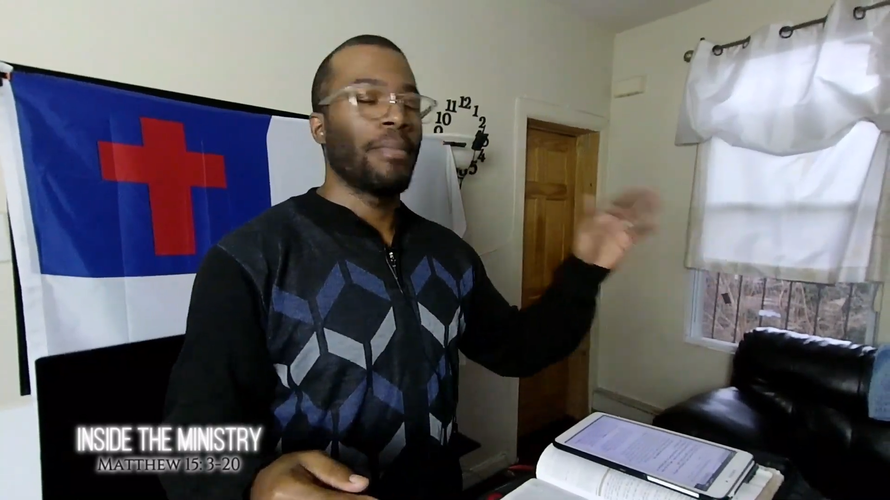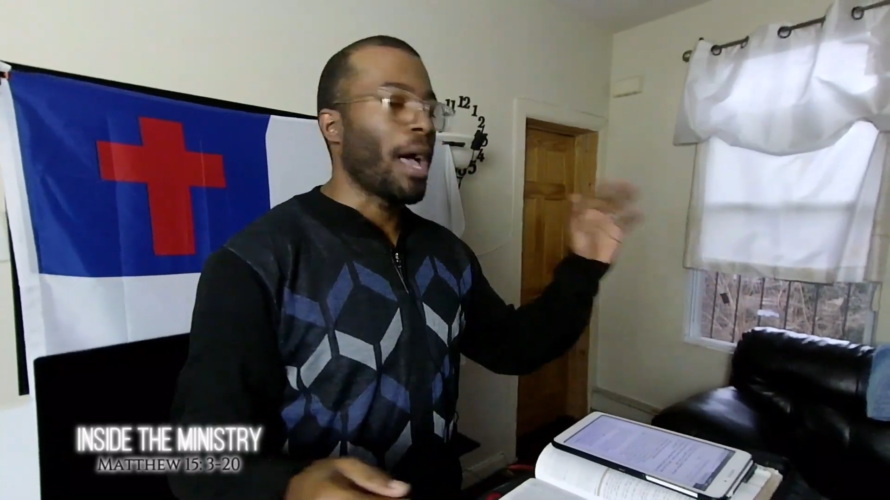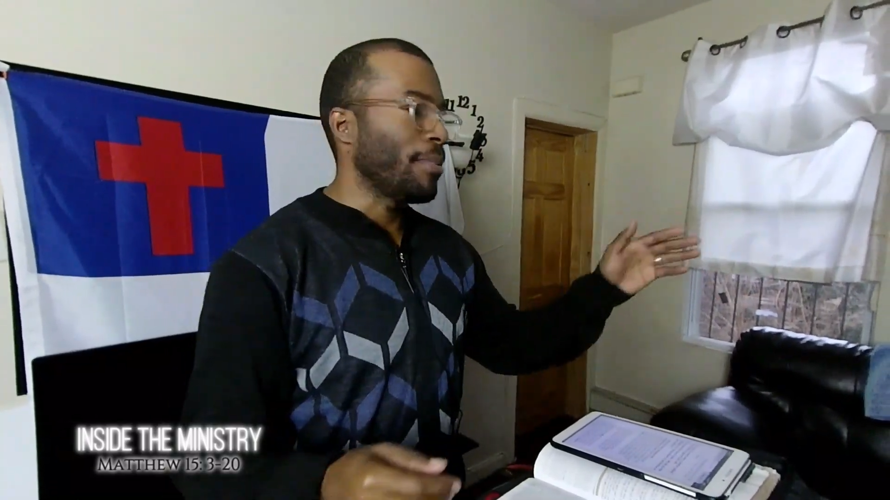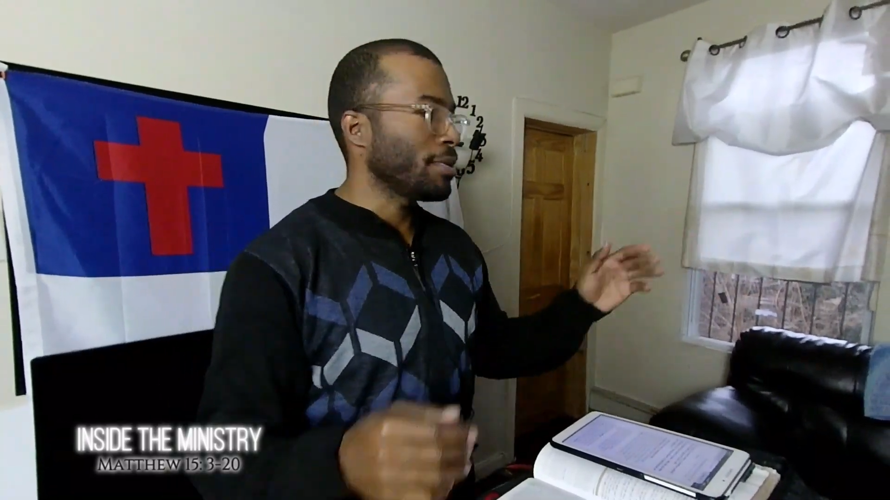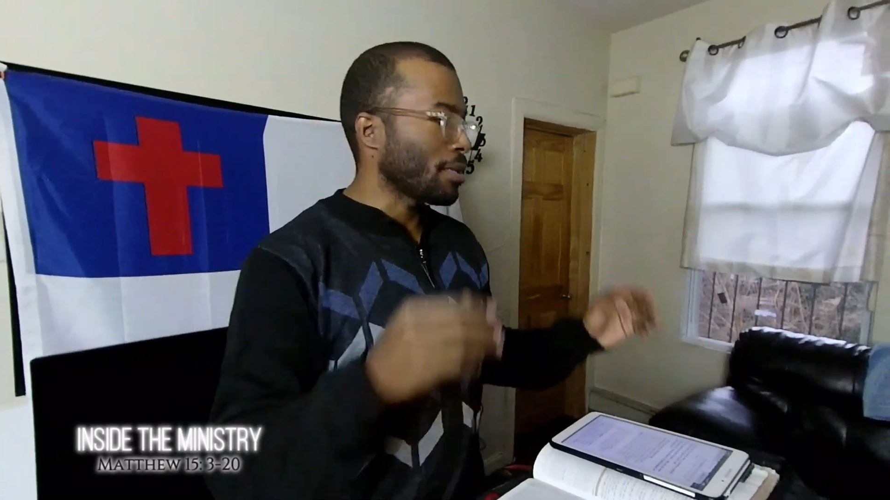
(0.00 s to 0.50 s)

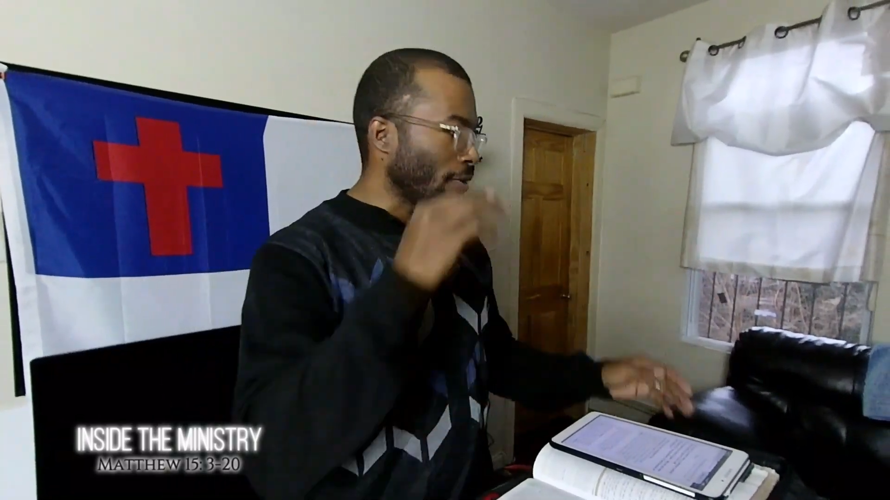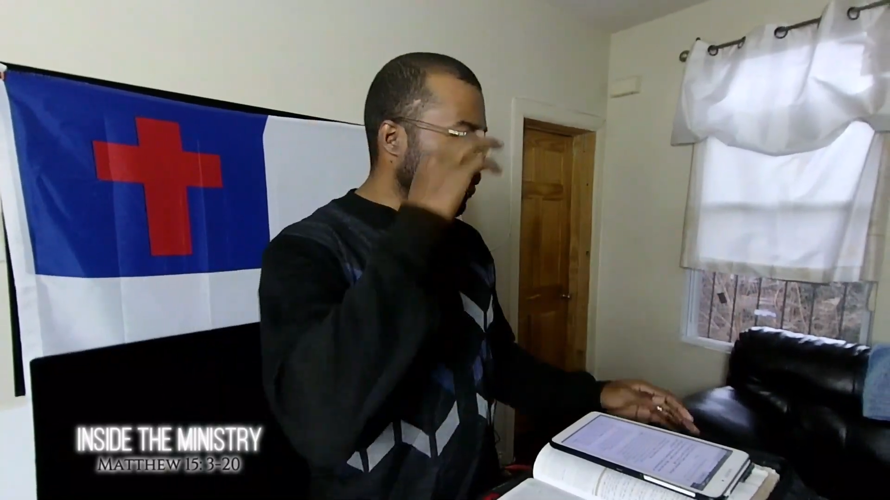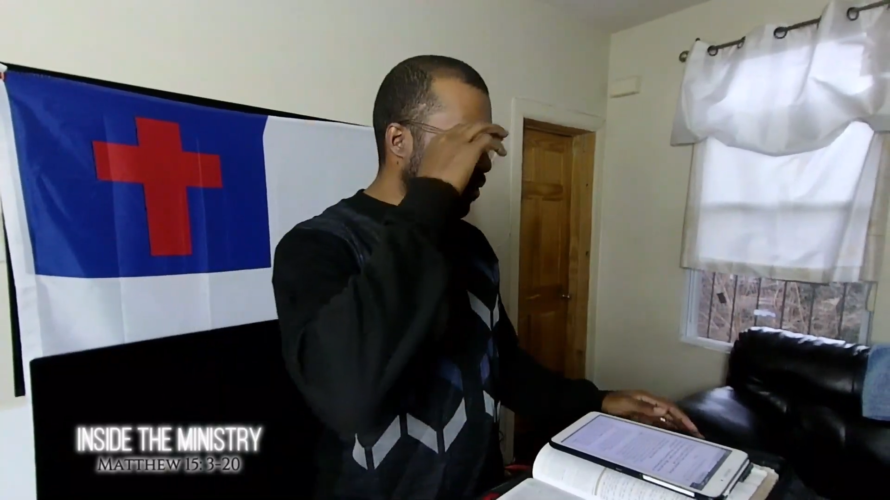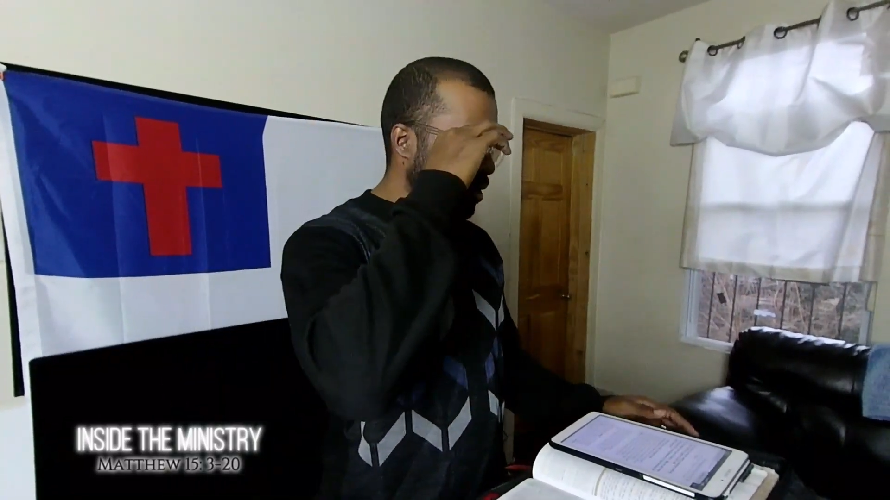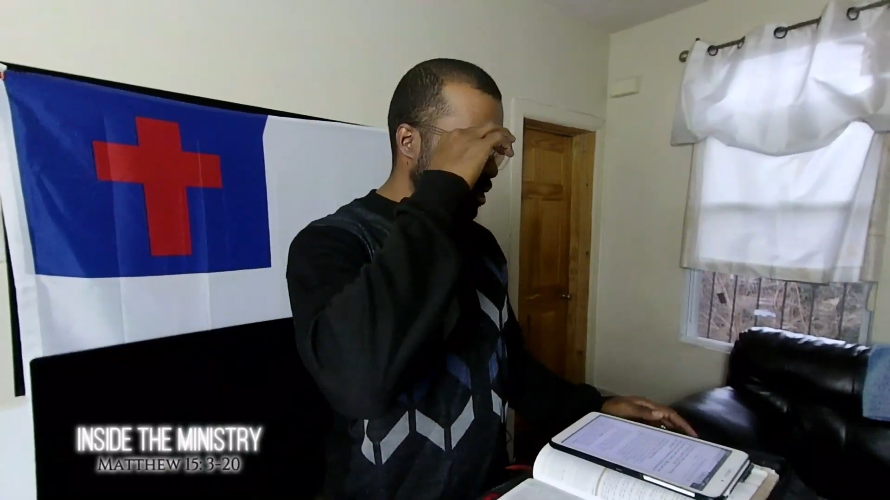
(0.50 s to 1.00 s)
Bible study
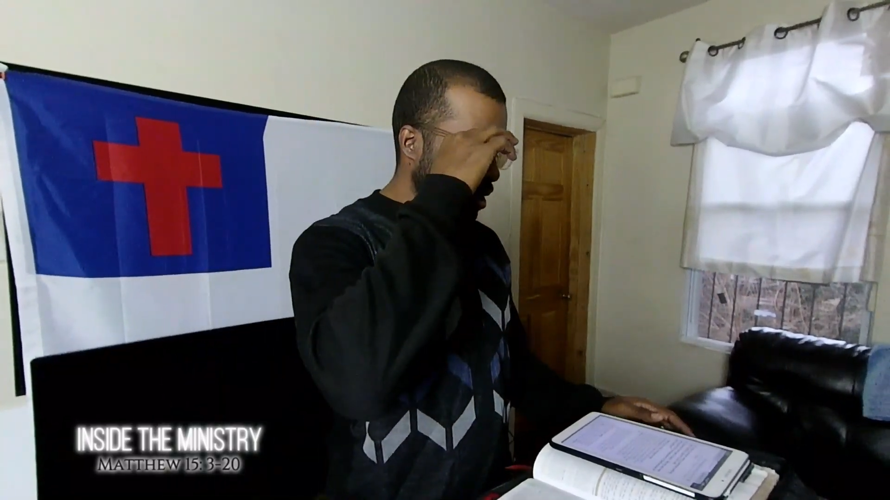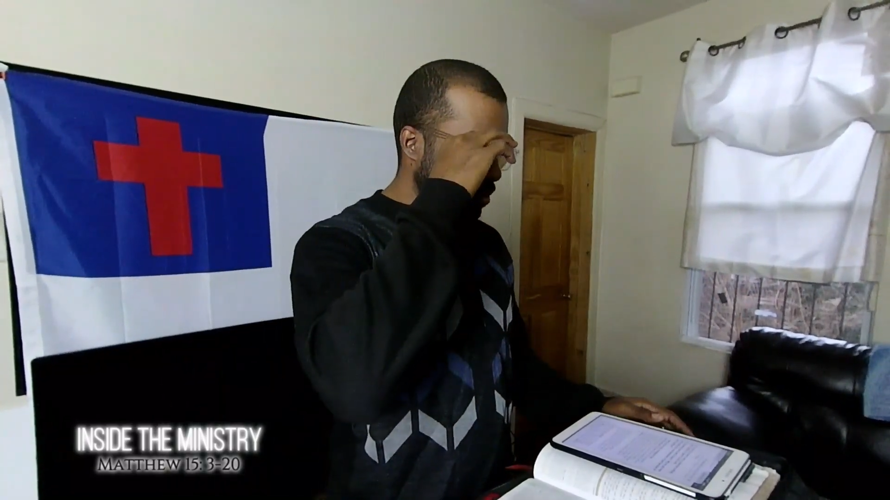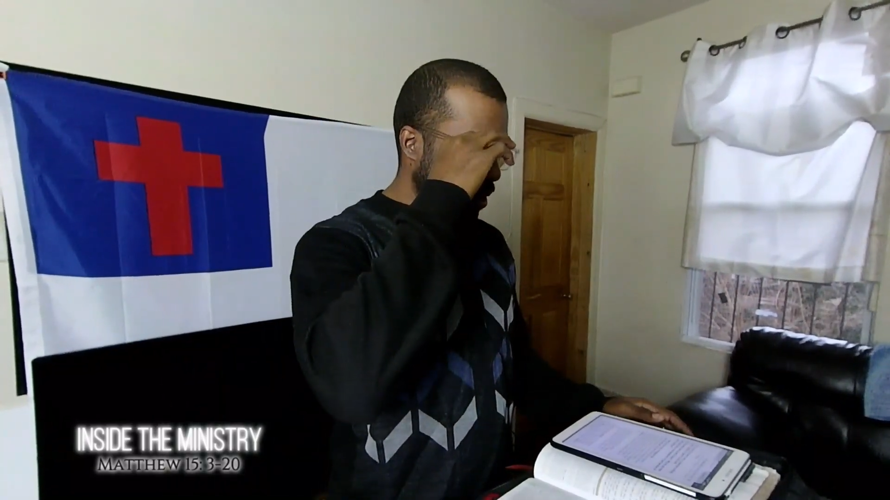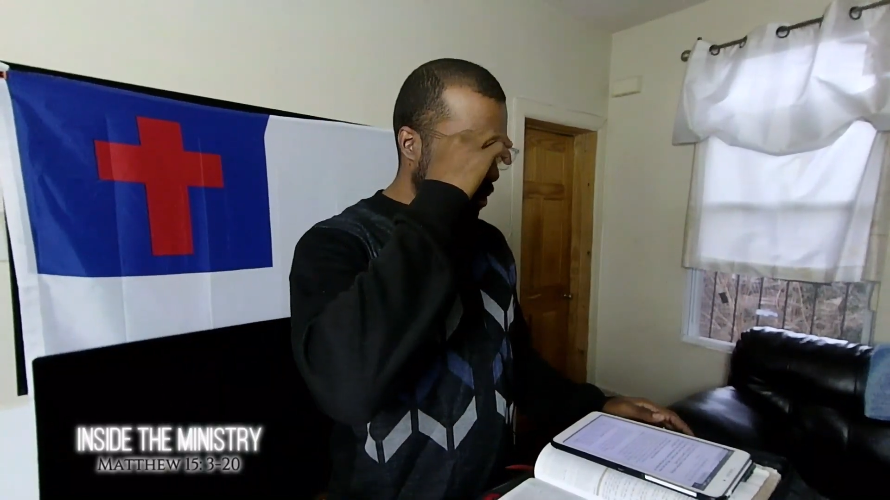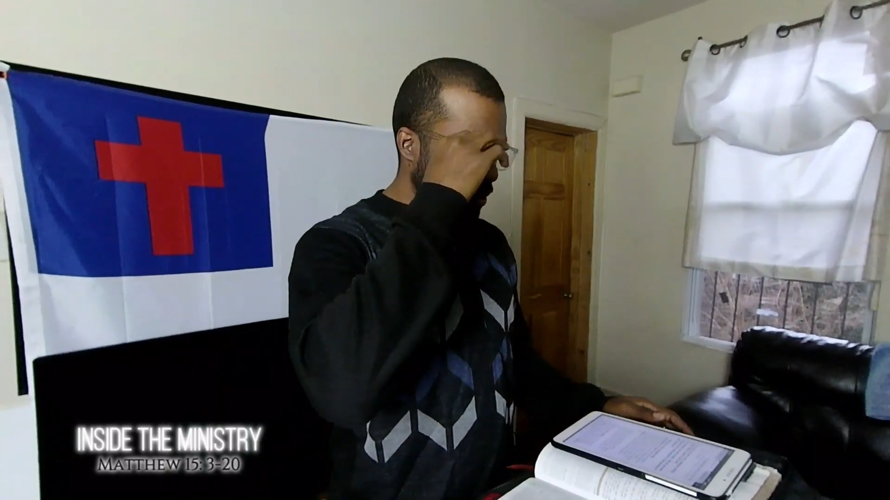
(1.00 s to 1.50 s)
for us
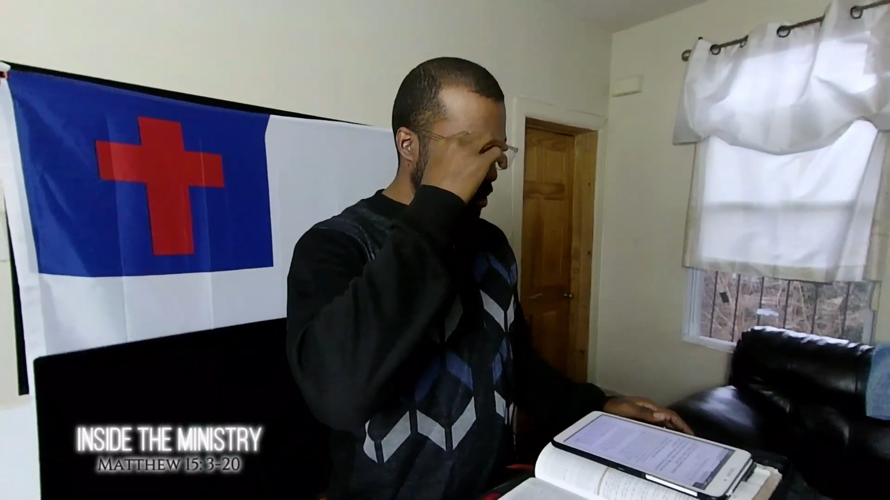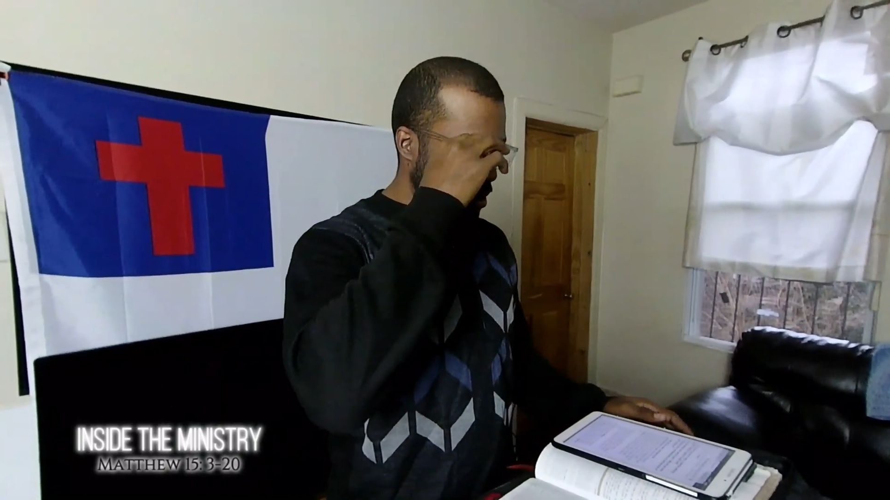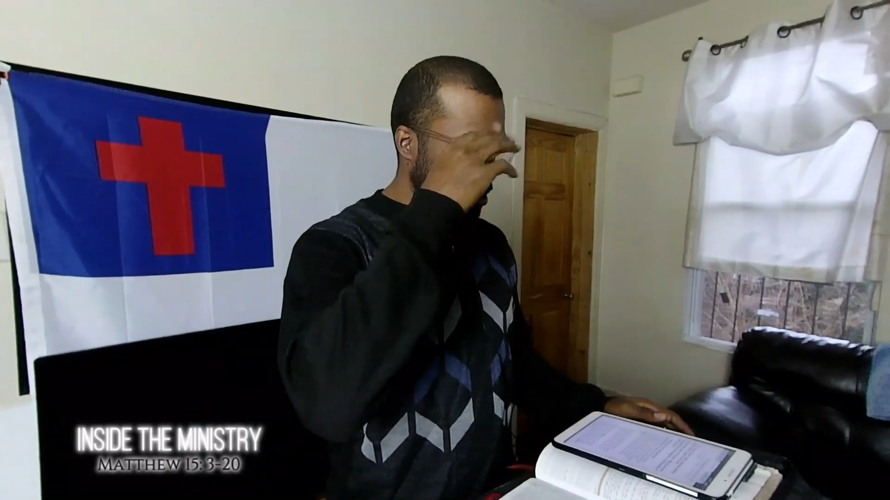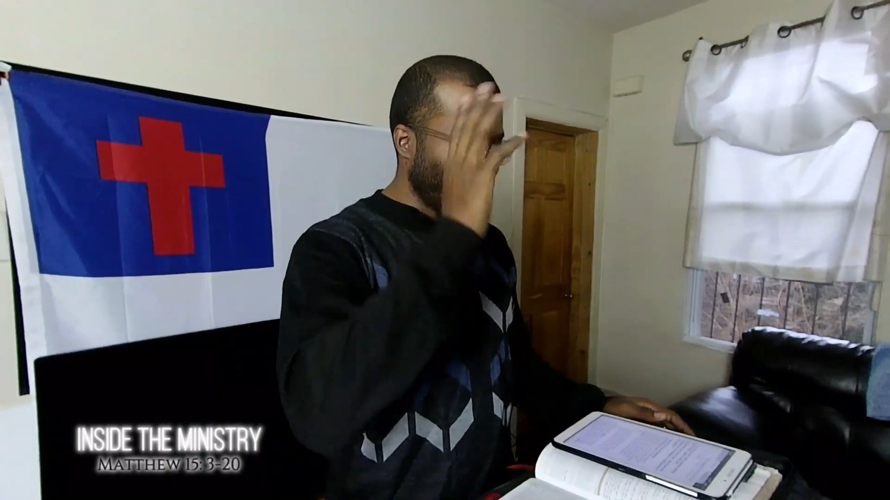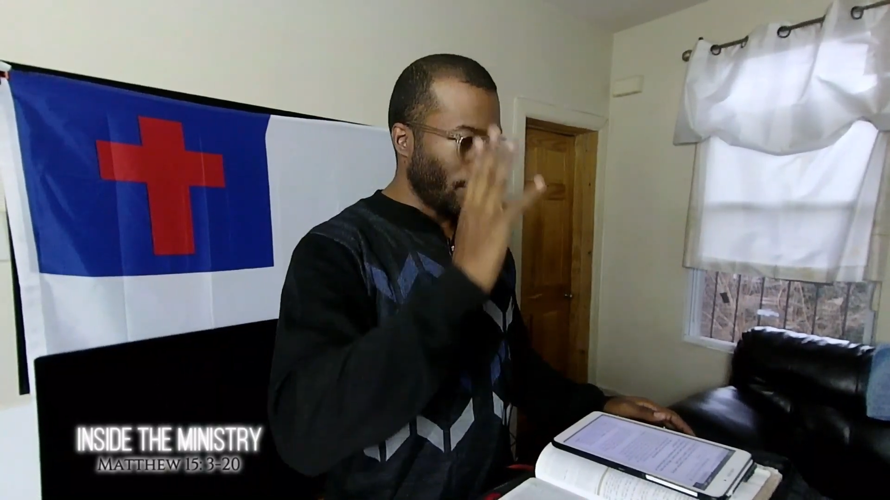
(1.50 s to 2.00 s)
as well, which
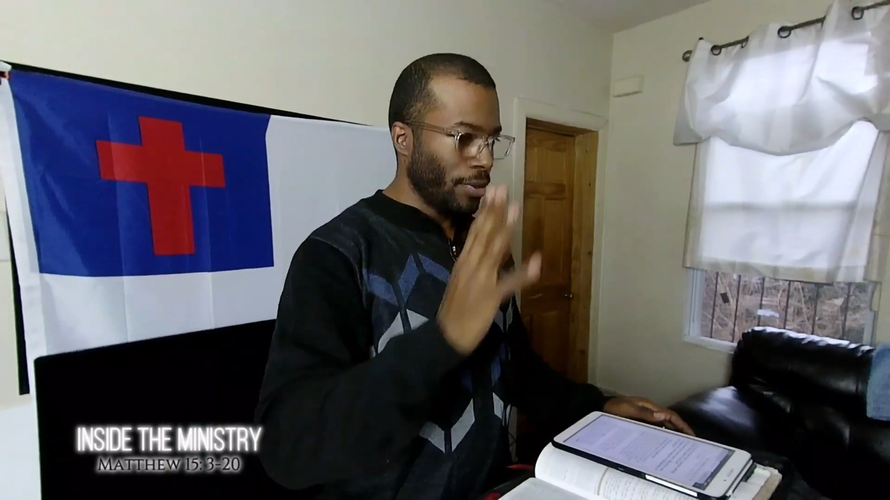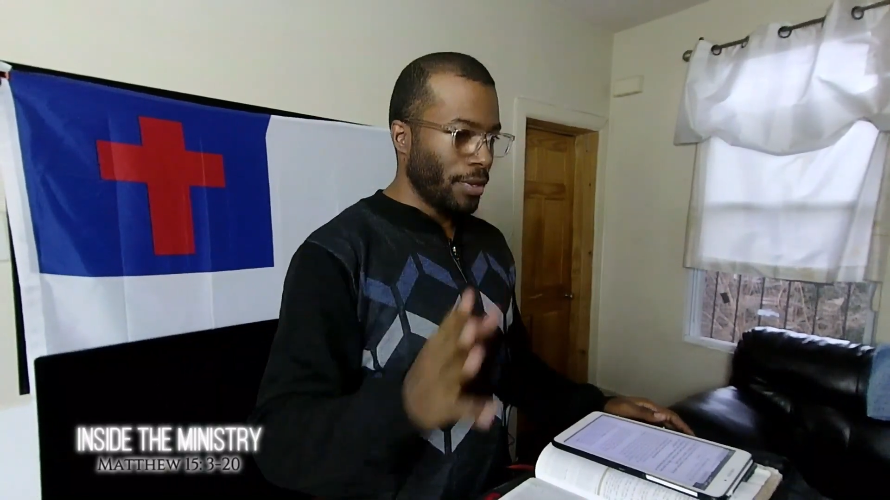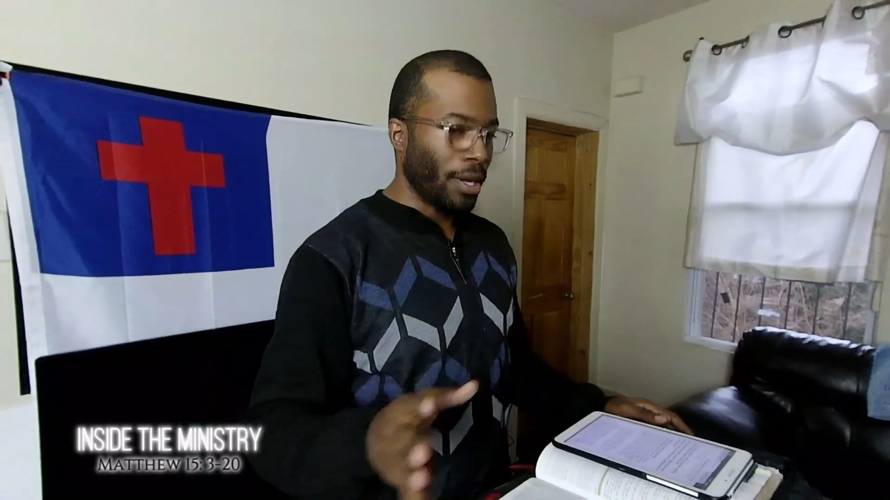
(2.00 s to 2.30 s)
is a uh,